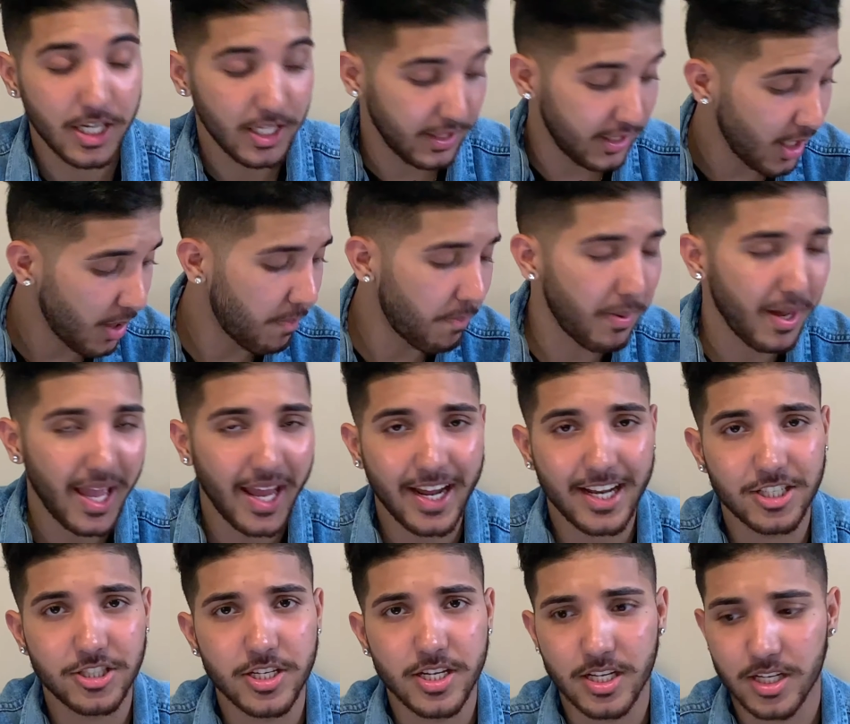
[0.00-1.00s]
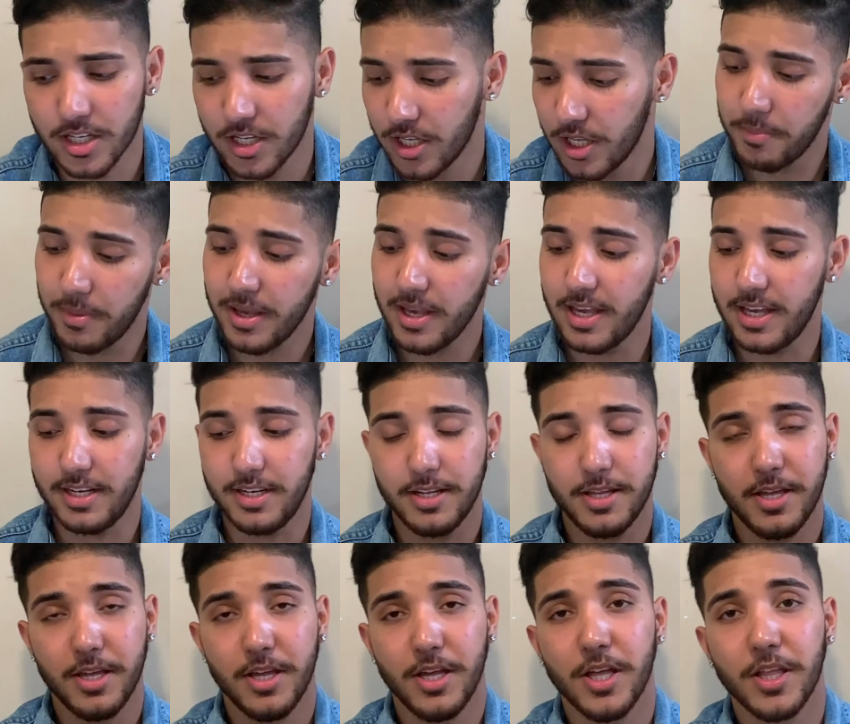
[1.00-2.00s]
their packaging.
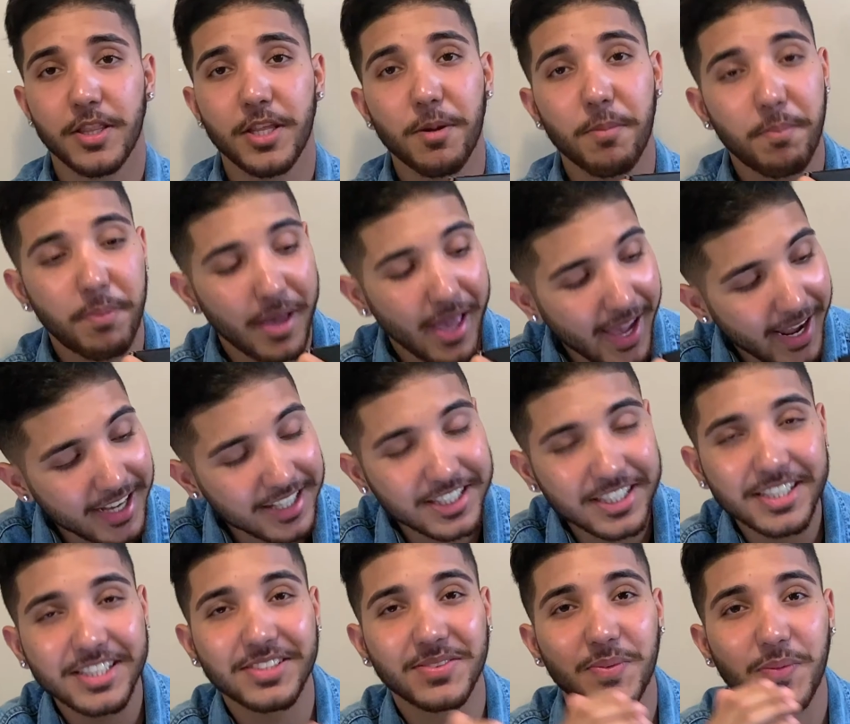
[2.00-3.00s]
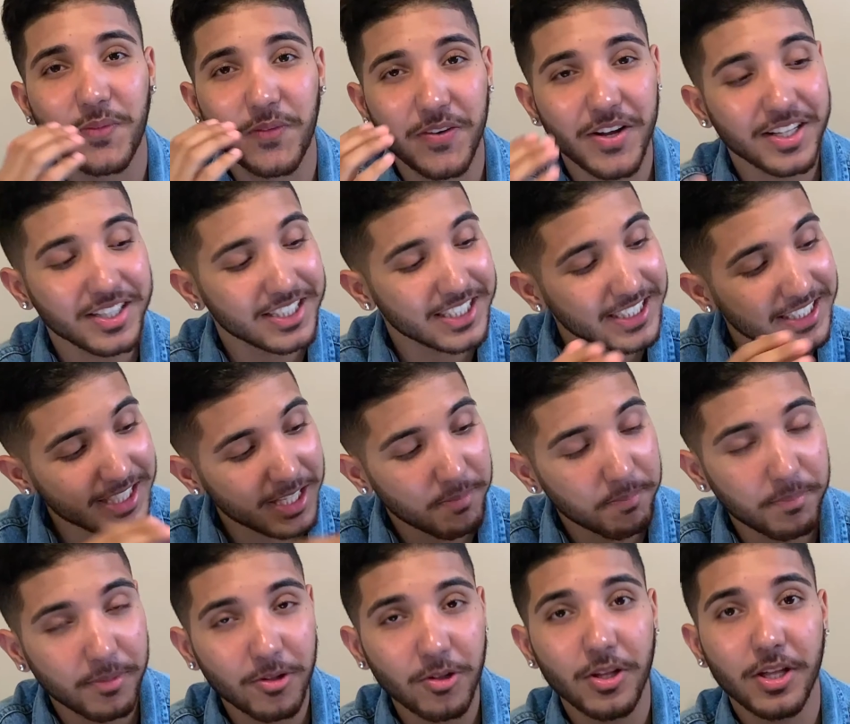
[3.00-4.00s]
Man, their packaging is really
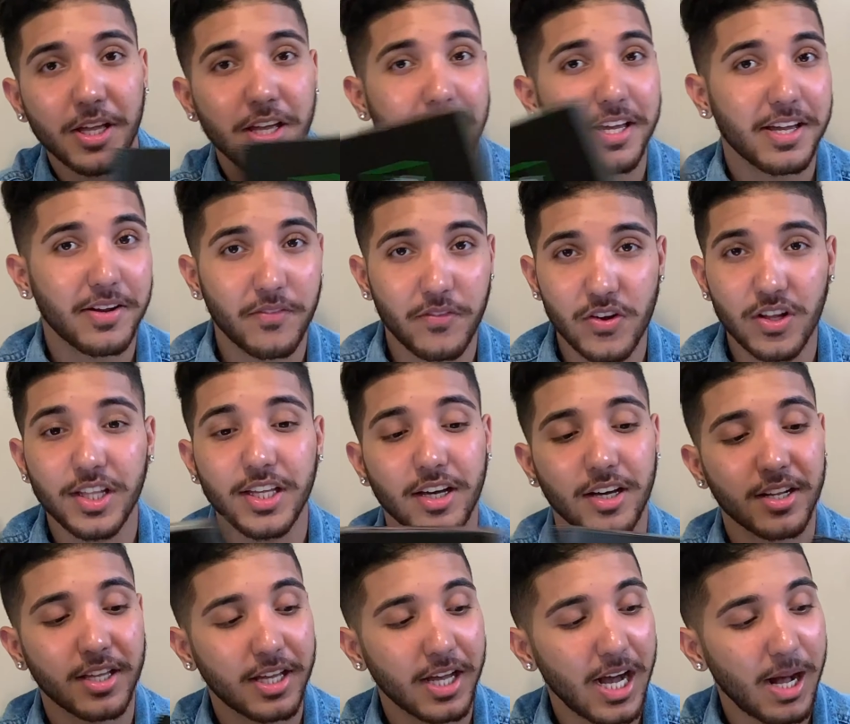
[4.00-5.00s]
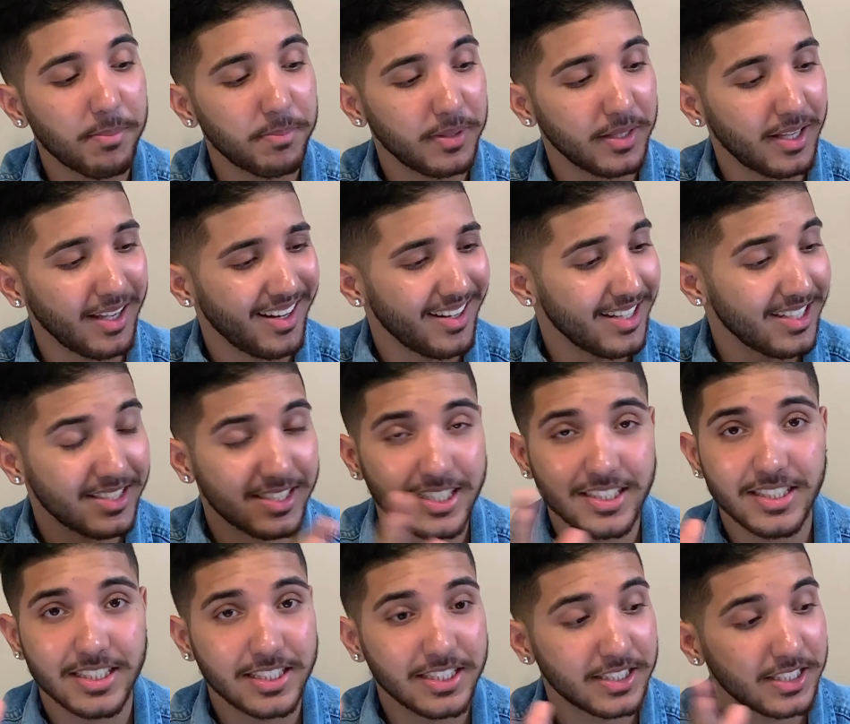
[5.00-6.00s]
simple and really uncomplicated.
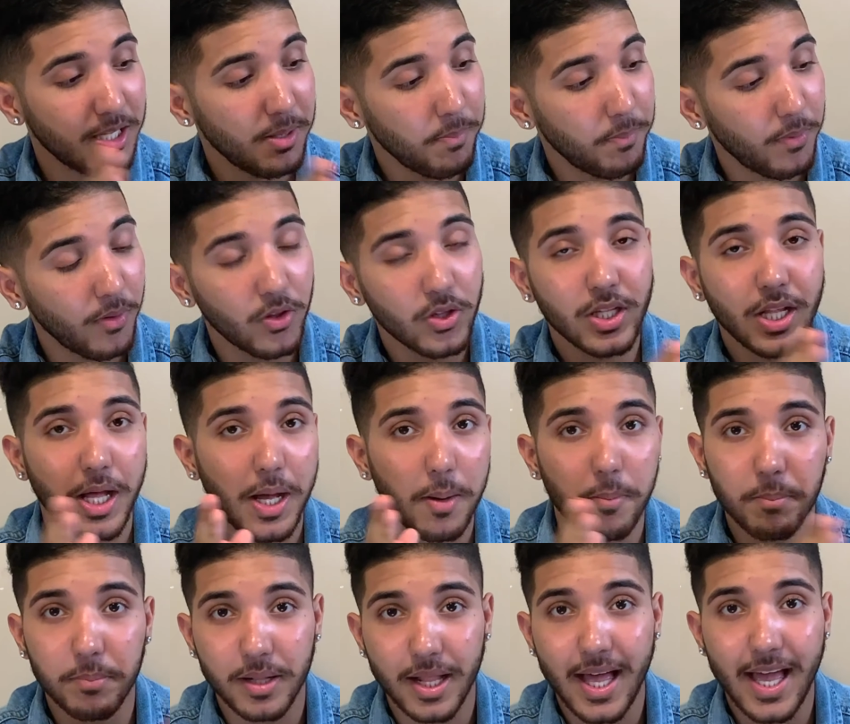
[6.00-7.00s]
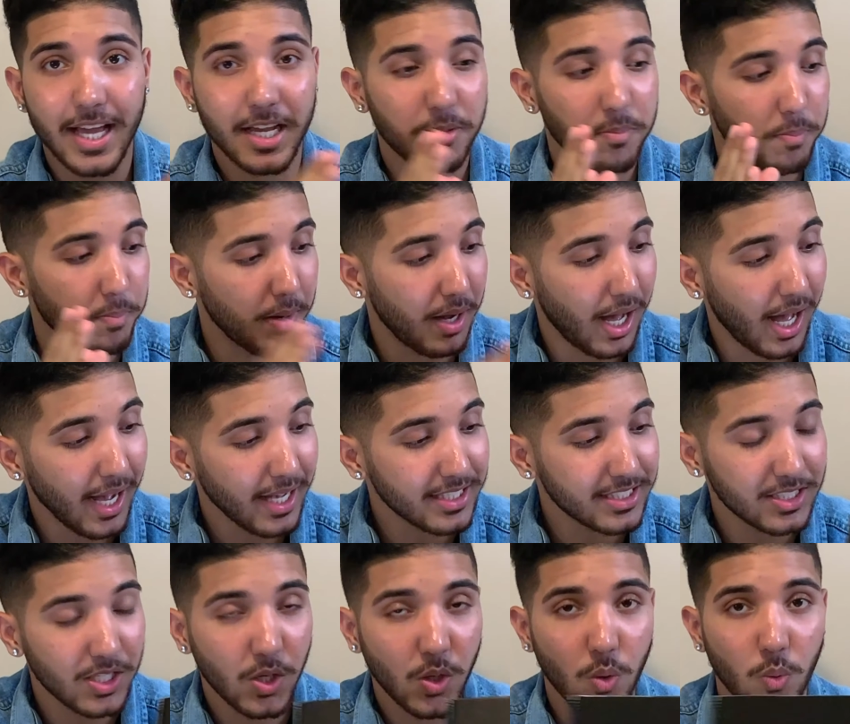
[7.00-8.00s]
It's just a simple black
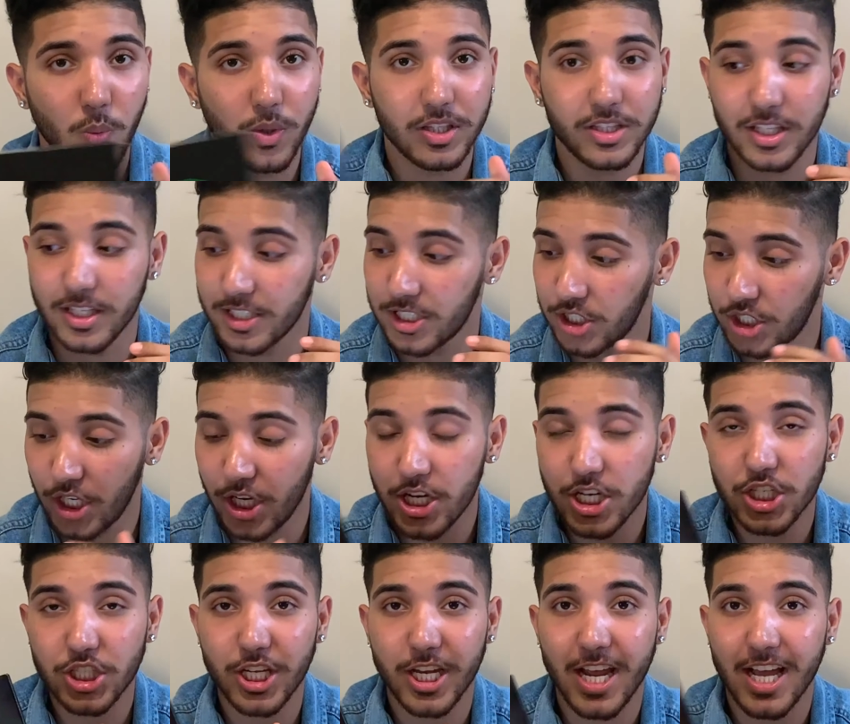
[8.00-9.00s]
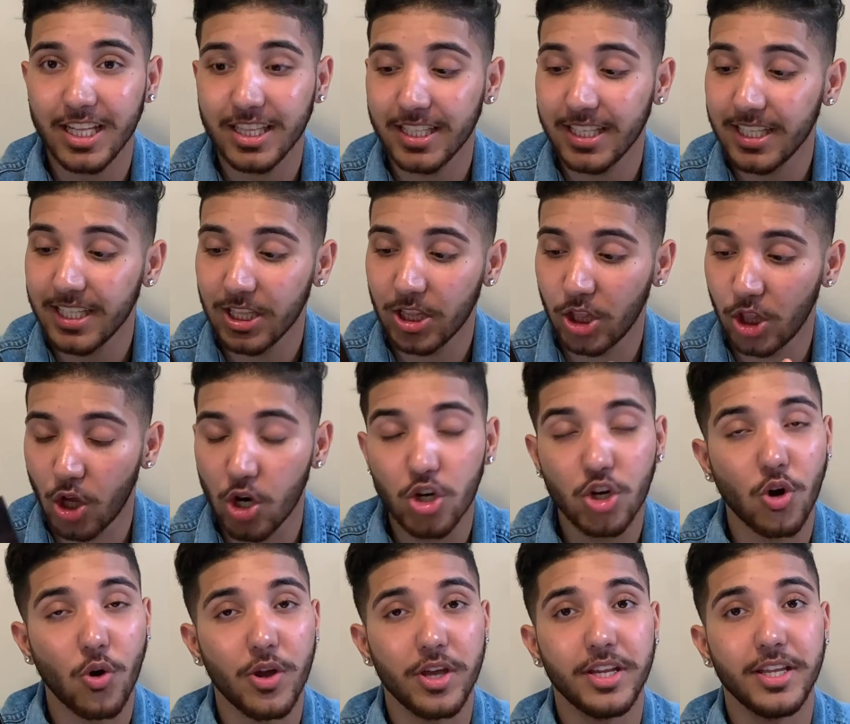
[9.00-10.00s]
box with the Tiege Hanley
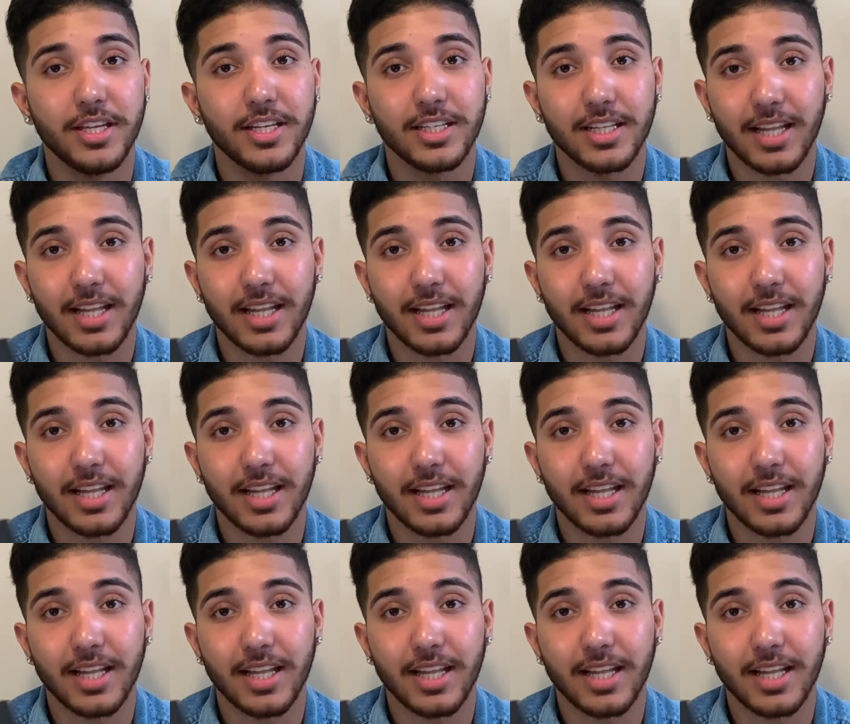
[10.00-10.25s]
logo in